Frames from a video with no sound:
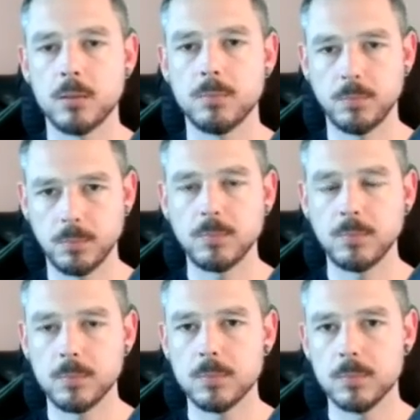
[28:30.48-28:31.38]

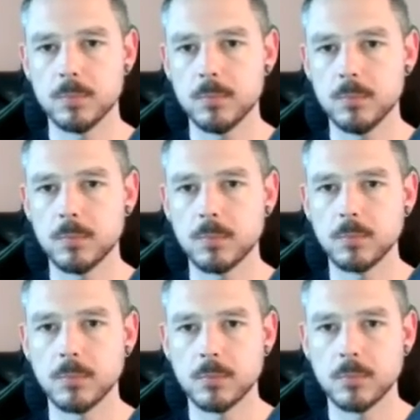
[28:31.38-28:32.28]

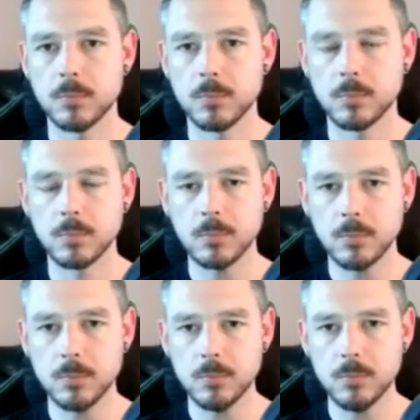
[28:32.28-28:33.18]

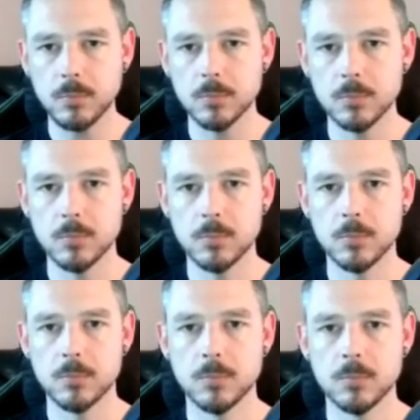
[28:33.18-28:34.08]

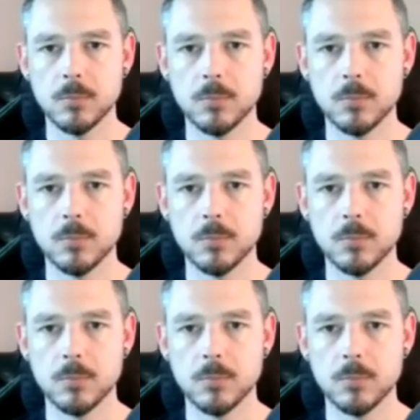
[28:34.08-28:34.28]
(not speaking)